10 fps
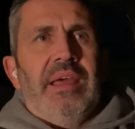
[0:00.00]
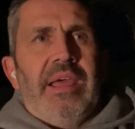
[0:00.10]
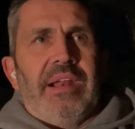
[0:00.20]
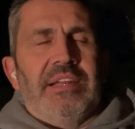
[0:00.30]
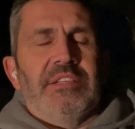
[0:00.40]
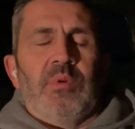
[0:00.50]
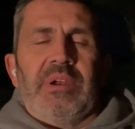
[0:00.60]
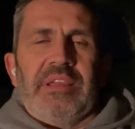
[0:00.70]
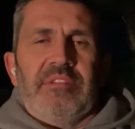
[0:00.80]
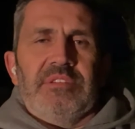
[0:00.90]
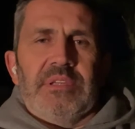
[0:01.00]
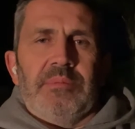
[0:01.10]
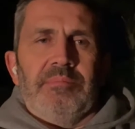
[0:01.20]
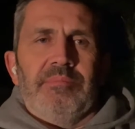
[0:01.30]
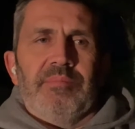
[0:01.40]
And I just want to give
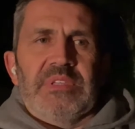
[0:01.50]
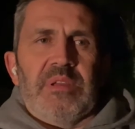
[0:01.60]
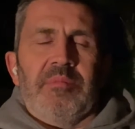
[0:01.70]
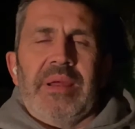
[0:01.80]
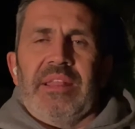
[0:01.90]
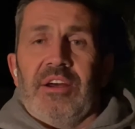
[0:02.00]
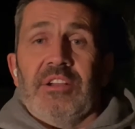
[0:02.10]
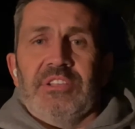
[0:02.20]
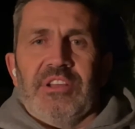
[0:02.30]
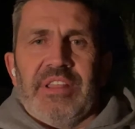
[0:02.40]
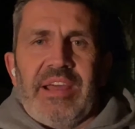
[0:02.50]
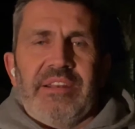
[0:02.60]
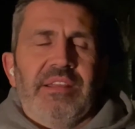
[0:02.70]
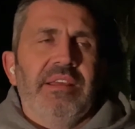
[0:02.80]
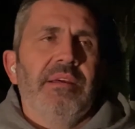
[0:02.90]
some of my thoughts on
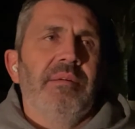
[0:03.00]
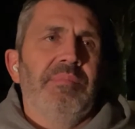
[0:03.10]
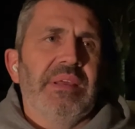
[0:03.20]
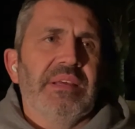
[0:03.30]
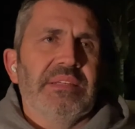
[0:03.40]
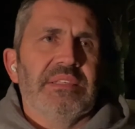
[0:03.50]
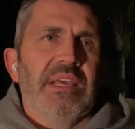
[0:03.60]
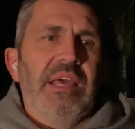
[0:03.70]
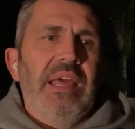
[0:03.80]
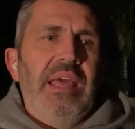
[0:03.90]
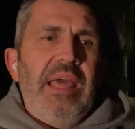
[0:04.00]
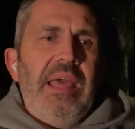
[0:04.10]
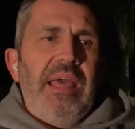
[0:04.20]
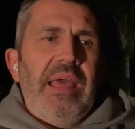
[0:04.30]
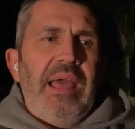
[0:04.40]
that, because
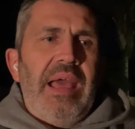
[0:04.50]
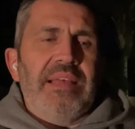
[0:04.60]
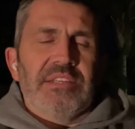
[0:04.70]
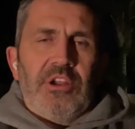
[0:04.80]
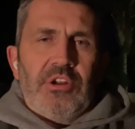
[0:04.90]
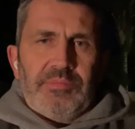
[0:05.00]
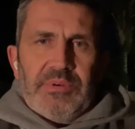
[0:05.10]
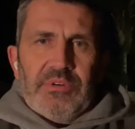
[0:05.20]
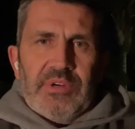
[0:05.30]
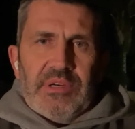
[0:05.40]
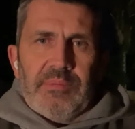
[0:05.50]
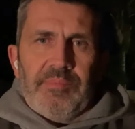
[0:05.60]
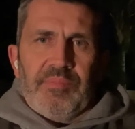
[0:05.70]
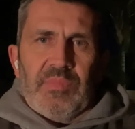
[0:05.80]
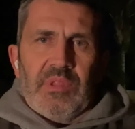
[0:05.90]
as an entrepreneur,
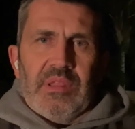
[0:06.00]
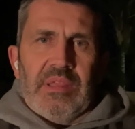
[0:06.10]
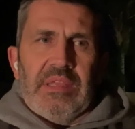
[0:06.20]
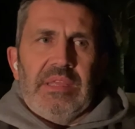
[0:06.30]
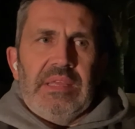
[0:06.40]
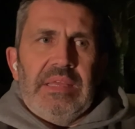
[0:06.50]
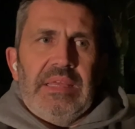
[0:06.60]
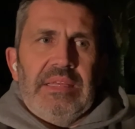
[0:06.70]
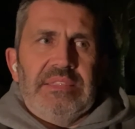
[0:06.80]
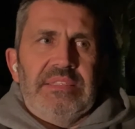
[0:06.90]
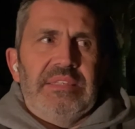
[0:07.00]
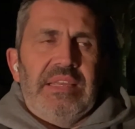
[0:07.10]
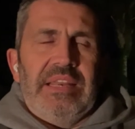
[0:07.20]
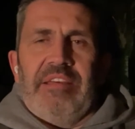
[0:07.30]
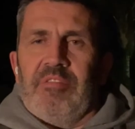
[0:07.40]
it's
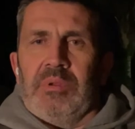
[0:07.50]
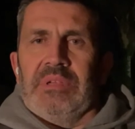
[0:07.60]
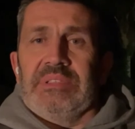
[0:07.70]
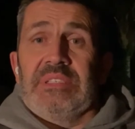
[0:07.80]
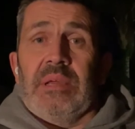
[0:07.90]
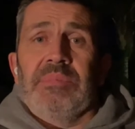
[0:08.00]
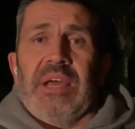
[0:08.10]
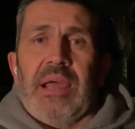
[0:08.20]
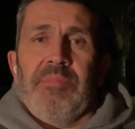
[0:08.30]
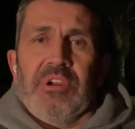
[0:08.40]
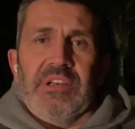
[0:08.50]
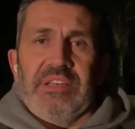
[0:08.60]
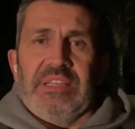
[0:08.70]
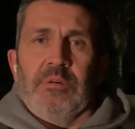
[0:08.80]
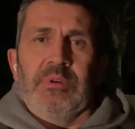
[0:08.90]
inevitable. At some time you're going to
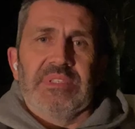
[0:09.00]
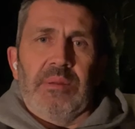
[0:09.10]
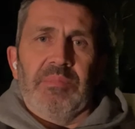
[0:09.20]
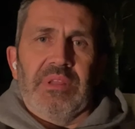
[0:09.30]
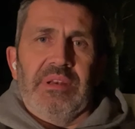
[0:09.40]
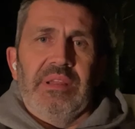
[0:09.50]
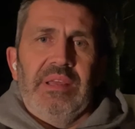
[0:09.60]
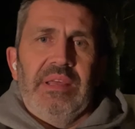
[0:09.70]
deal with something